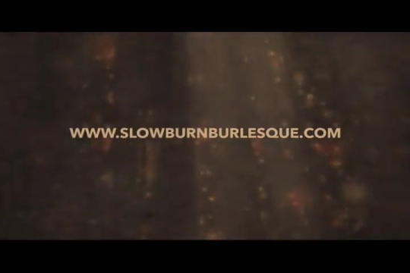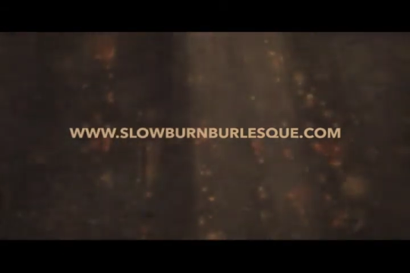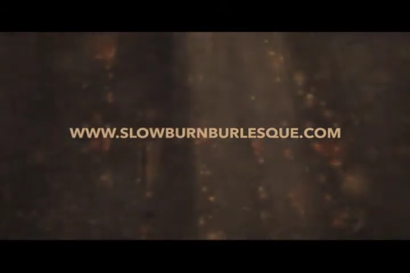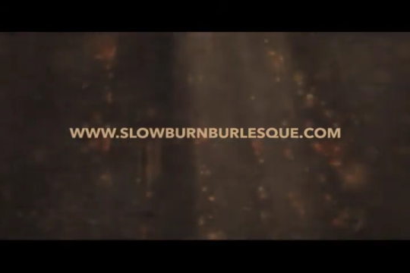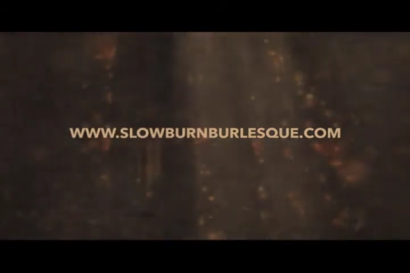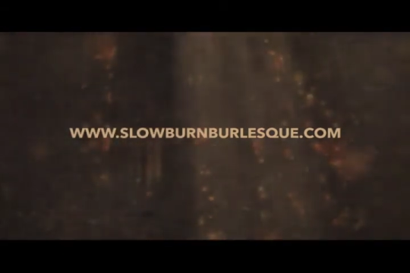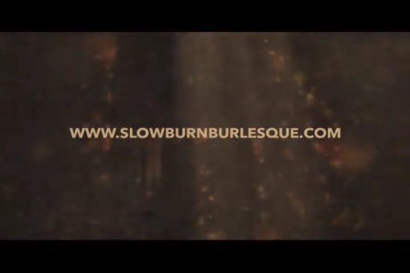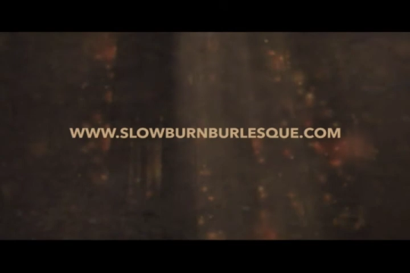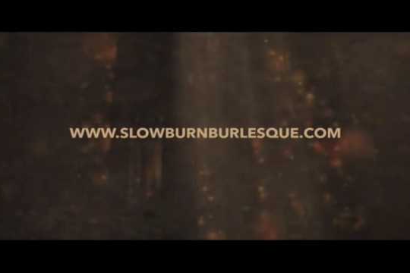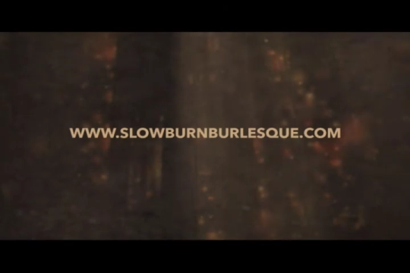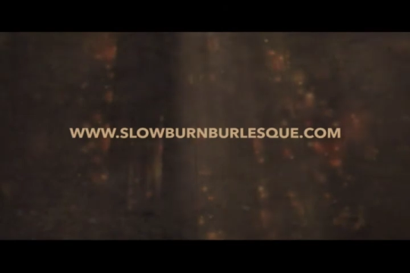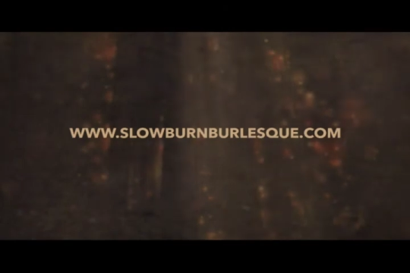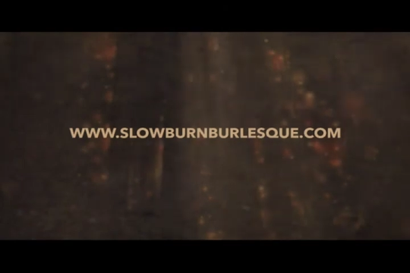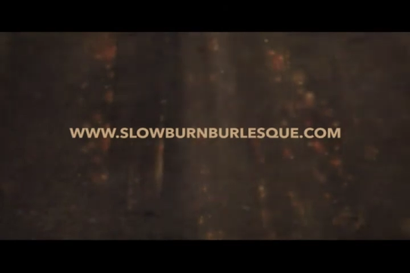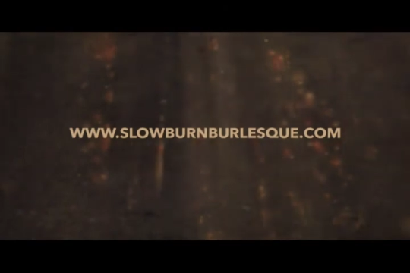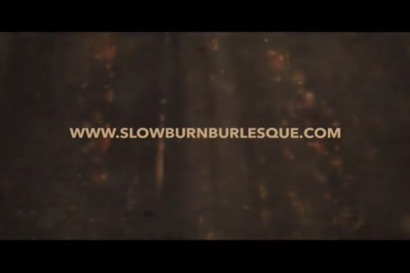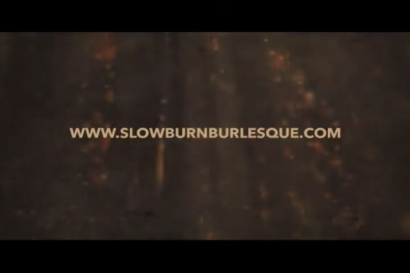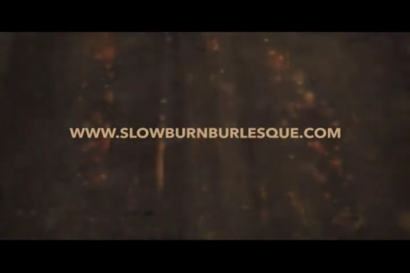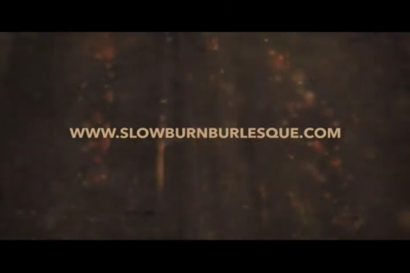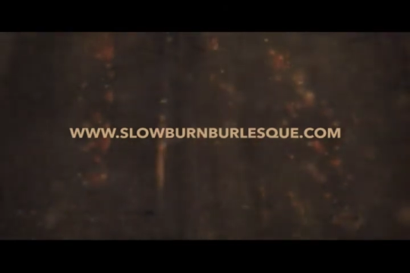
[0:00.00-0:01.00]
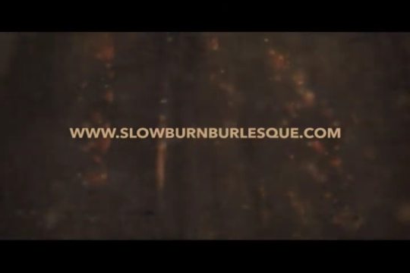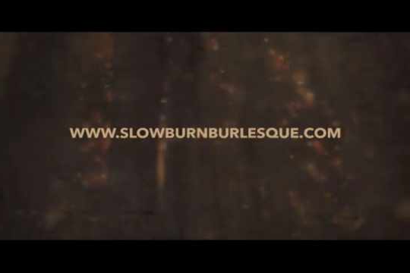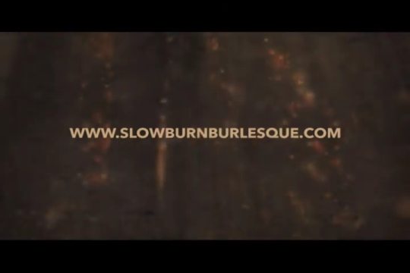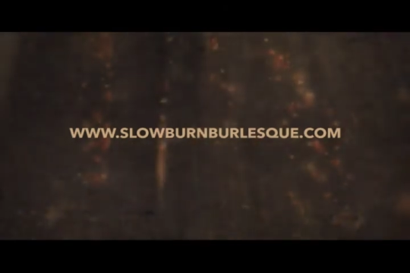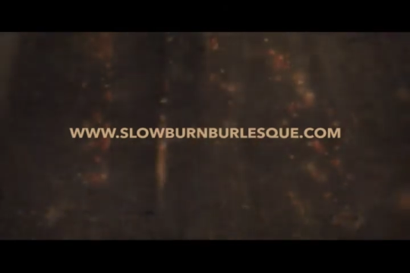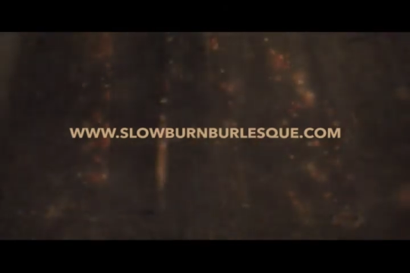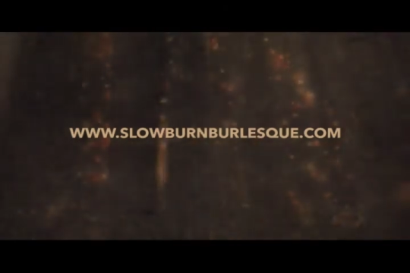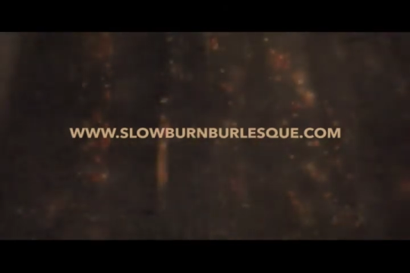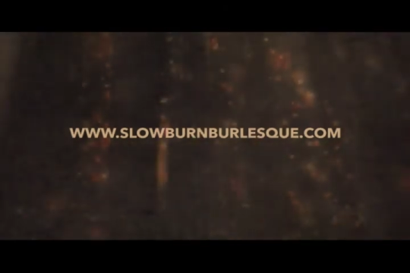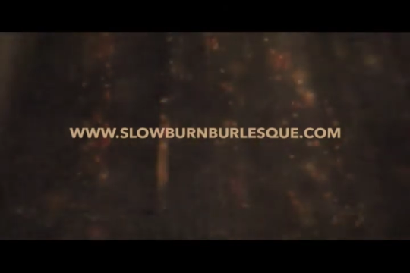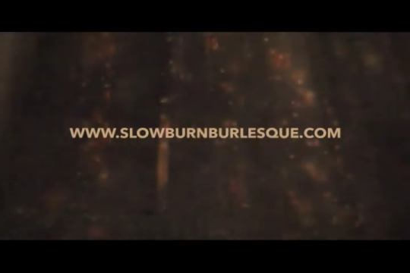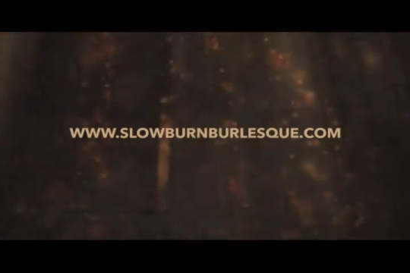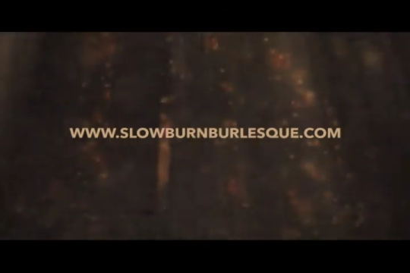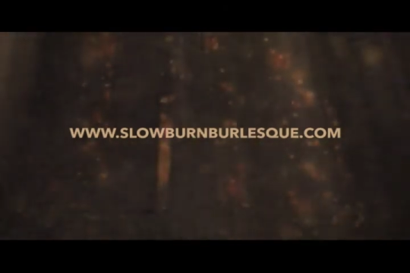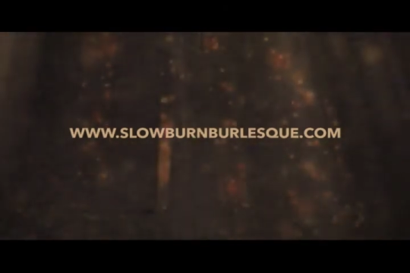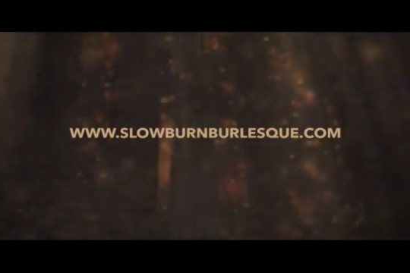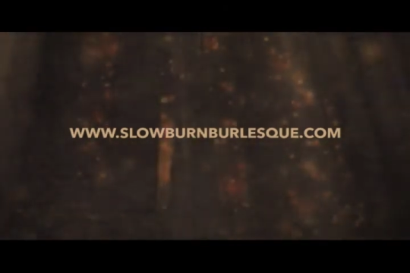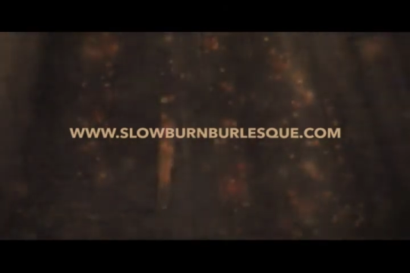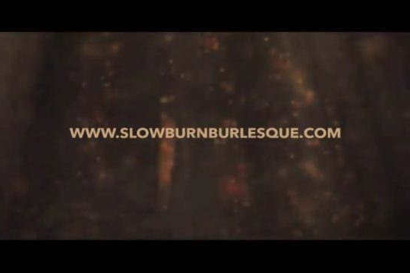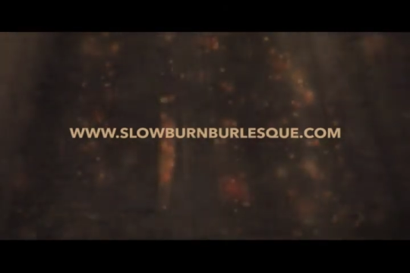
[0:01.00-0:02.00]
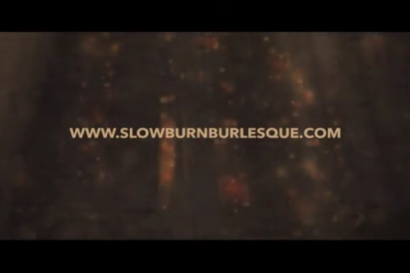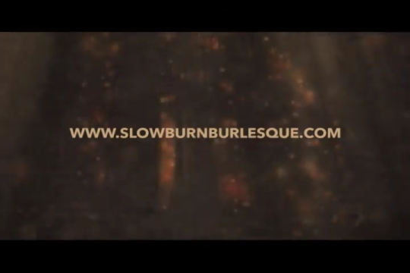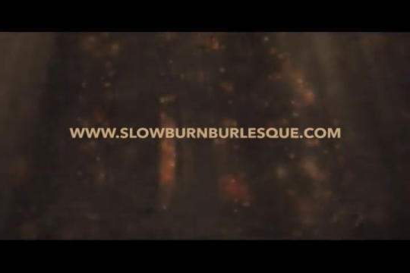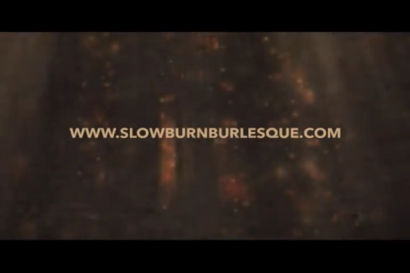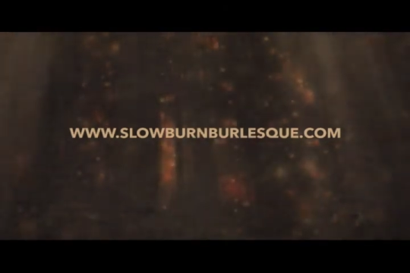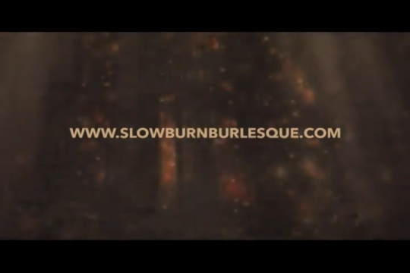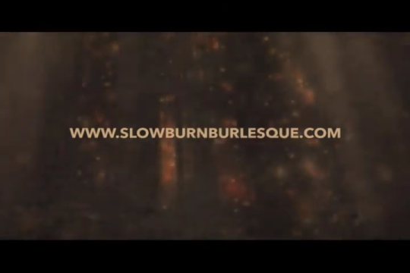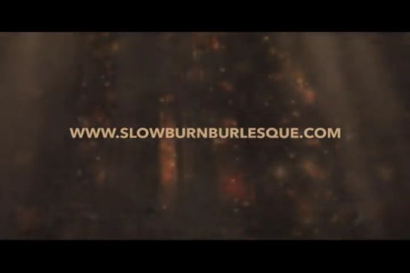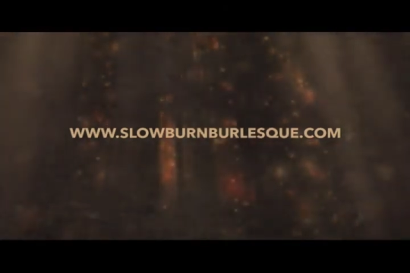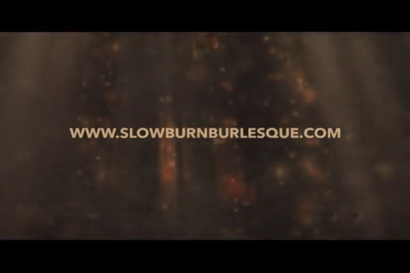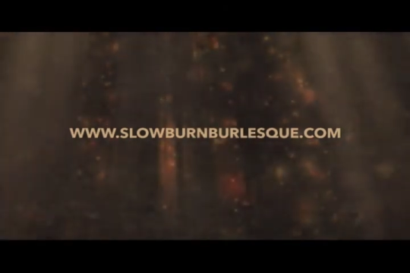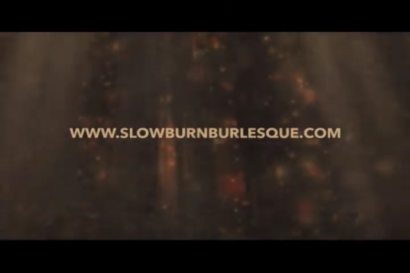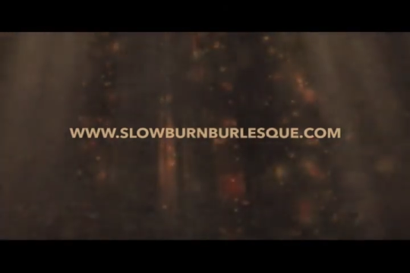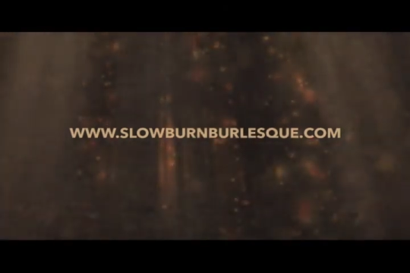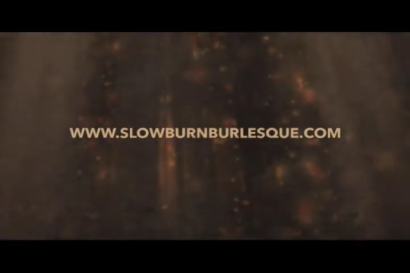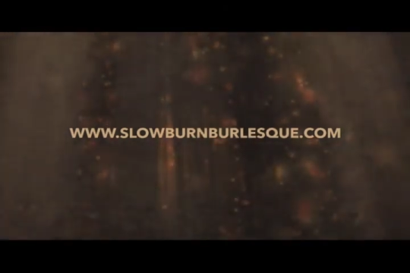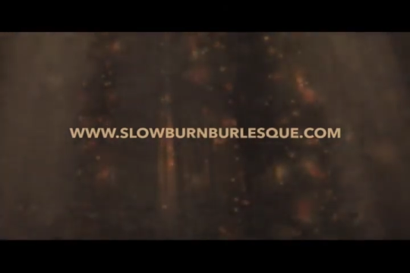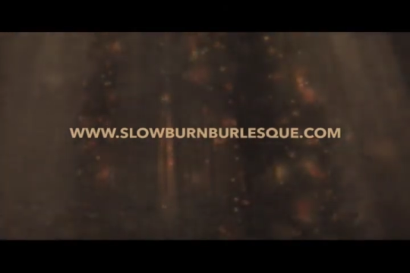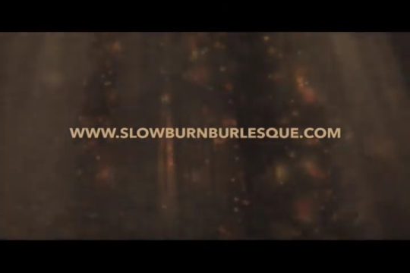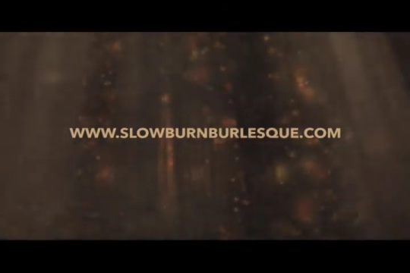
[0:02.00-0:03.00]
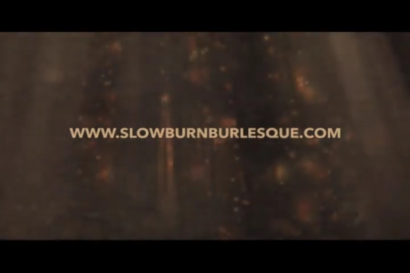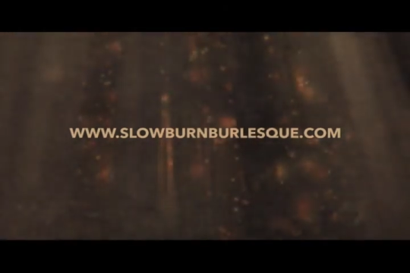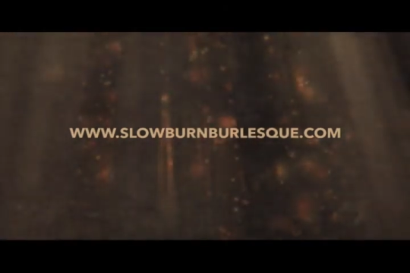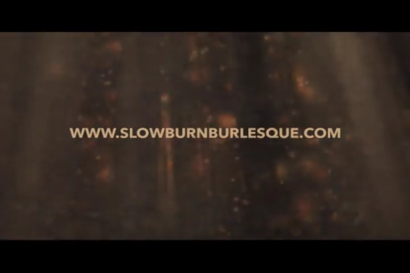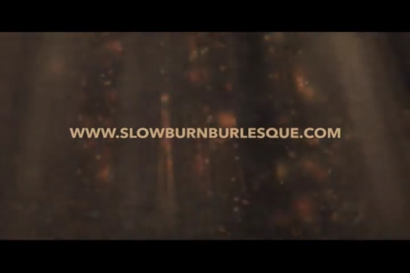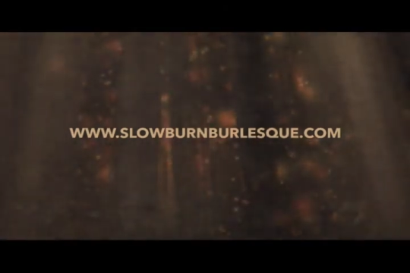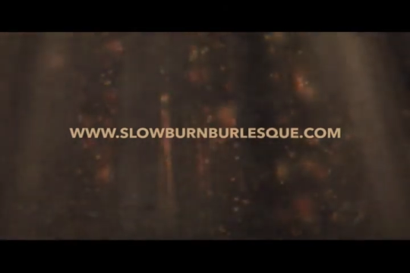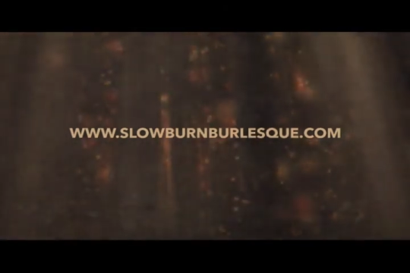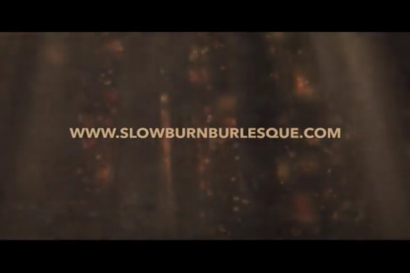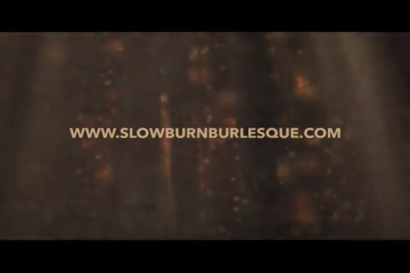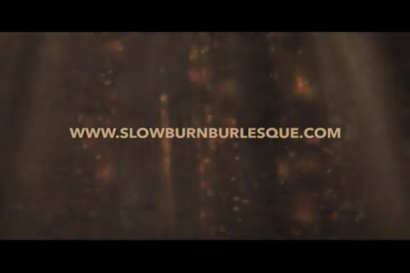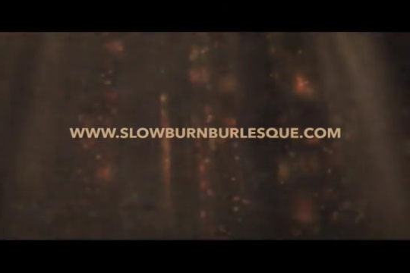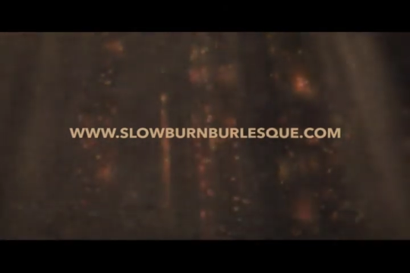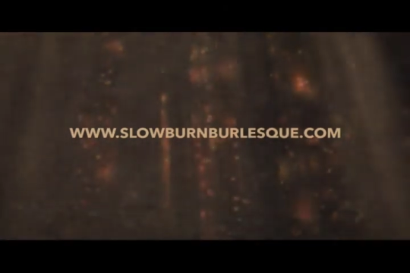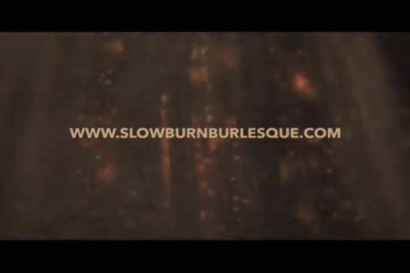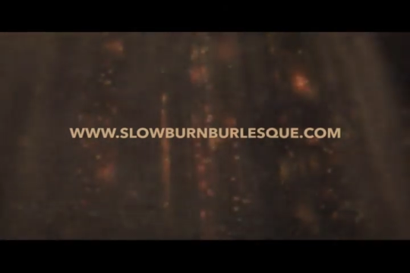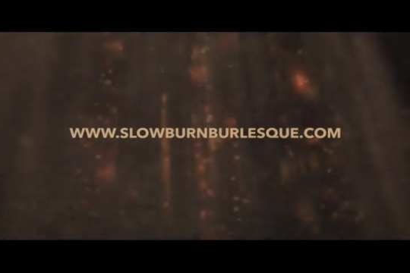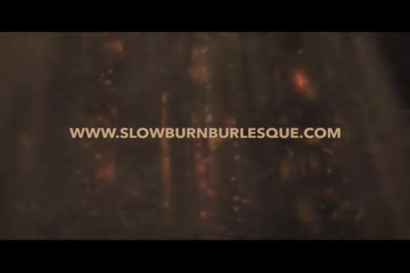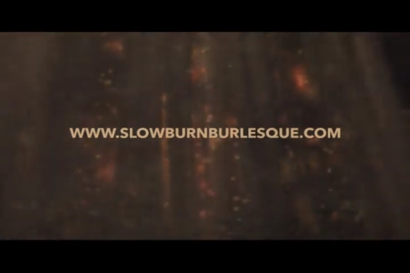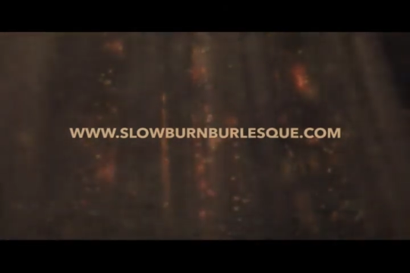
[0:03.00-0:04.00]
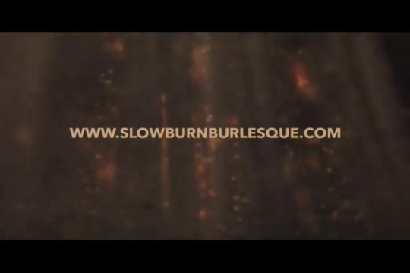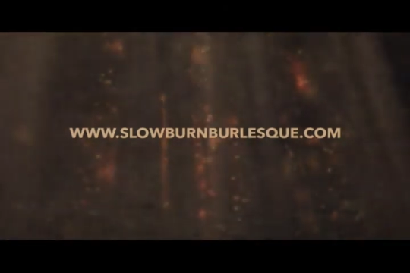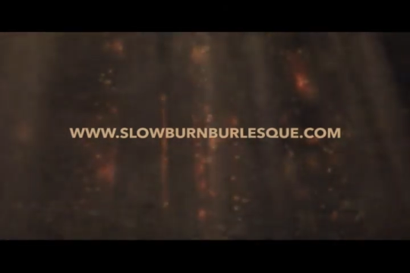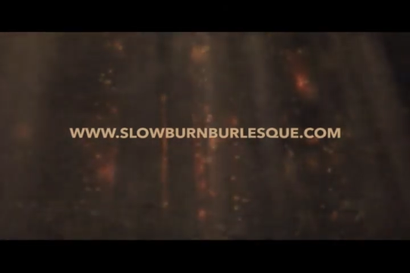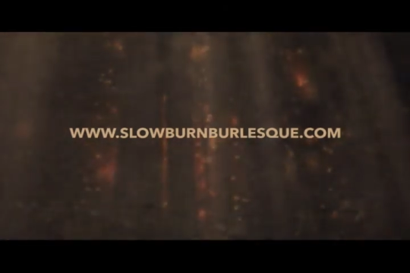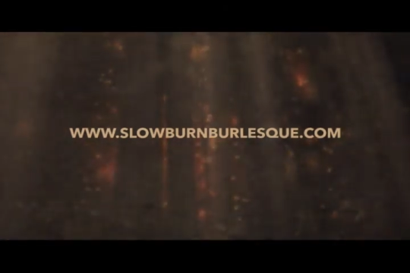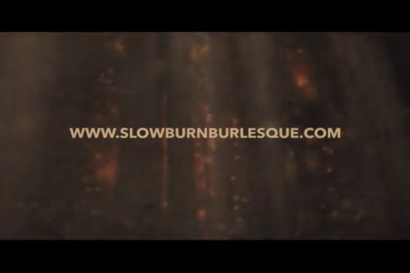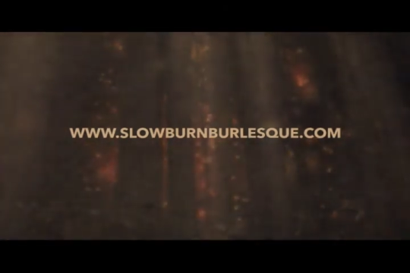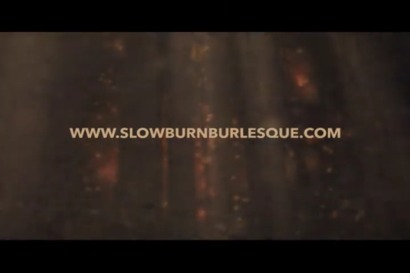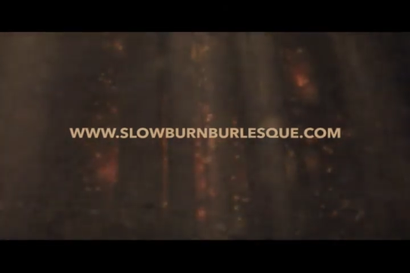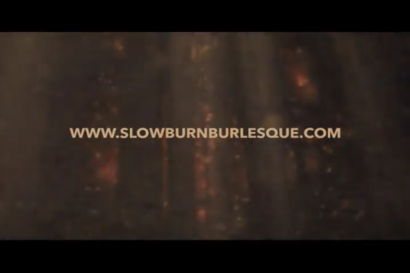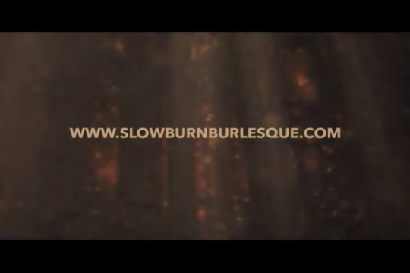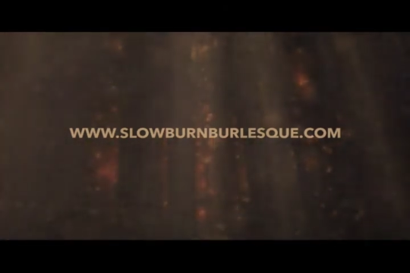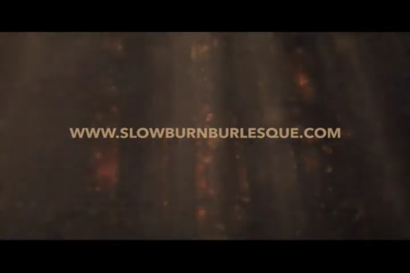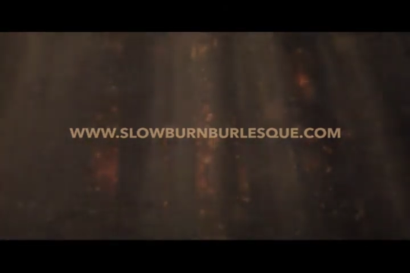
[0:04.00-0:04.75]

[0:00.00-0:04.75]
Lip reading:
[unreadable: no face in view]